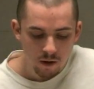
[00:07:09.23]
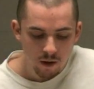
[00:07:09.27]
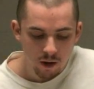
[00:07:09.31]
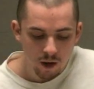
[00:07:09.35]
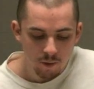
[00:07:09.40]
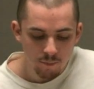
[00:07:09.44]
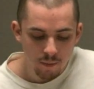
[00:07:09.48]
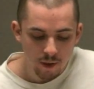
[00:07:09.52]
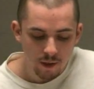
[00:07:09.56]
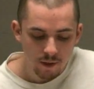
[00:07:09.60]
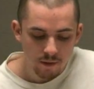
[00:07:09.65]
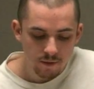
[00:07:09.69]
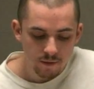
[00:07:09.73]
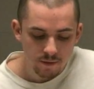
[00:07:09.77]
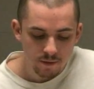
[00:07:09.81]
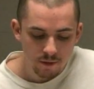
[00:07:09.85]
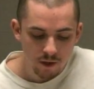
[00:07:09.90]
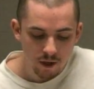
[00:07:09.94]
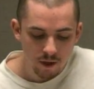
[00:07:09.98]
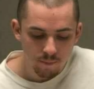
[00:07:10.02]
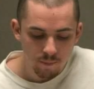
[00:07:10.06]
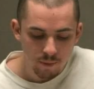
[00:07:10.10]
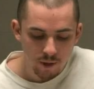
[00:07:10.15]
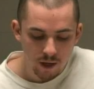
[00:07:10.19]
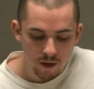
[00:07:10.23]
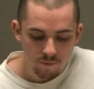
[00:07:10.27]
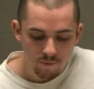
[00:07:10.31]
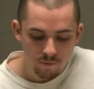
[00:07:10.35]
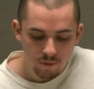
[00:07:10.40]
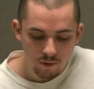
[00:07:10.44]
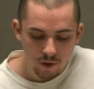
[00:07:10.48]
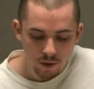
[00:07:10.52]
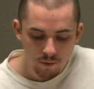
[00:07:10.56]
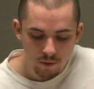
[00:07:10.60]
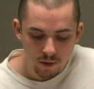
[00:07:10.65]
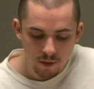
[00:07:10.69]
I made this up
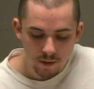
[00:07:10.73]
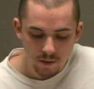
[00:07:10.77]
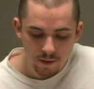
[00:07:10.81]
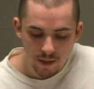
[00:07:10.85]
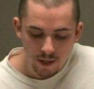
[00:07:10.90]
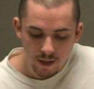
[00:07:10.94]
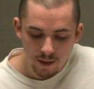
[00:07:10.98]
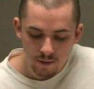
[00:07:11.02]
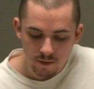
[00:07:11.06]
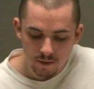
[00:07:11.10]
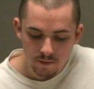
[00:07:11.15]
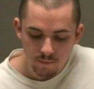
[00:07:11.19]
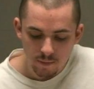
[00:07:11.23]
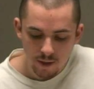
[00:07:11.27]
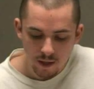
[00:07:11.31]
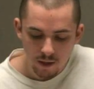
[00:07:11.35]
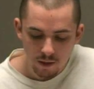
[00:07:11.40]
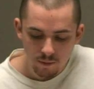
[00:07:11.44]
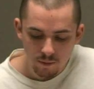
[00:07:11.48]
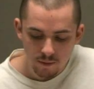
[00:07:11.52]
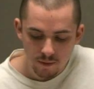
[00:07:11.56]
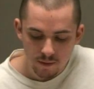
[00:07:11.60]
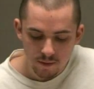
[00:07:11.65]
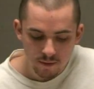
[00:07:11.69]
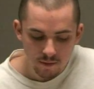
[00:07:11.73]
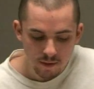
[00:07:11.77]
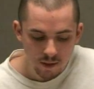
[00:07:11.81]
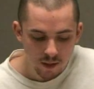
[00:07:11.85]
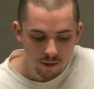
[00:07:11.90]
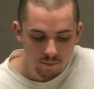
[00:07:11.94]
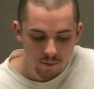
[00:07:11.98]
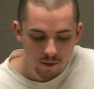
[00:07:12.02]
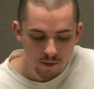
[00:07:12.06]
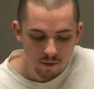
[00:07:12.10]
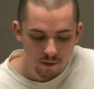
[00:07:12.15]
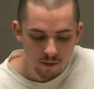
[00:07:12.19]
after I read Dallas Mallory's
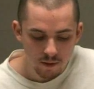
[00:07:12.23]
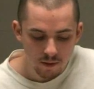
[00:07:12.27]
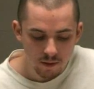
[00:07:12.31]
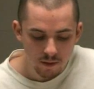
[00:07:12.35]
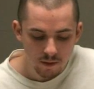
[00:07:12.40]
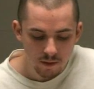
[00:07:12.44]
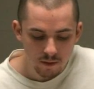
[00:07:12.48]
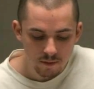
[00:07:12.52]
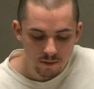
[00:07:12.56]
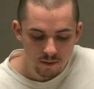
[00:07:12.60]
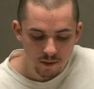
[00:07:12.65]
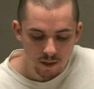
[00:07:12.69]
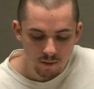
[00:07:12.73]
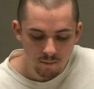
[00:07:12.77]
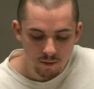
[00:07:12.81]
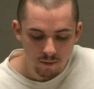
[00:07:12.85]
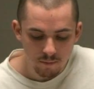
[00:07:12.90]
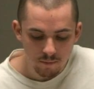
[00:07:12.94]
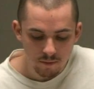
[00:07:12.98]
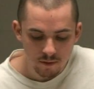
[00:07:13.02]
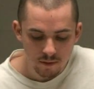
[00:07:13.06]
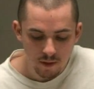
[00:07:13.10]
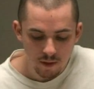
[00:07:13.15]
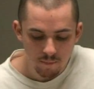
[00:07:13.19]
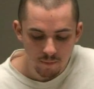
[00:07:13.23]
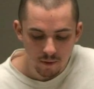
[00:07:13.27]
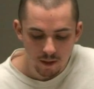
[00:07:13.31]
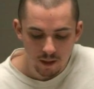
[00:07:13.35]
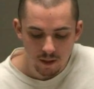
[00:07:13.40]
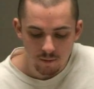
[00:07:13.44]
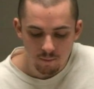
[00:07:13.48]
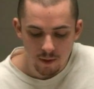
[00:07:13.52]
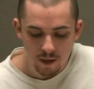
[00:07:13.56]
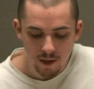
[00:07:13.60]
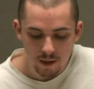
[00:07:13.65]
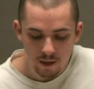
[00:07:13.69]
statement that he had seen me with something
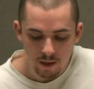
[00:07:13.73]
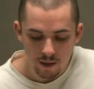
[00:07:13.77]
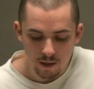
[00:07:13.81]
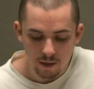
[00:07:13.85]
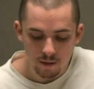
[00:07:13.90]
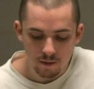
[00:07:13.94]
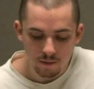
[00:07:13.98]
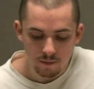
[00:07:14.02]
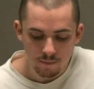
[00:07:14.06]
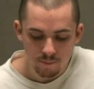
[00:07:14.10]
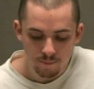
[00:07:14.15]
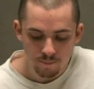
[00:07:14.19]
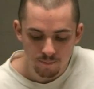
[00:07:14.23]
in my hand.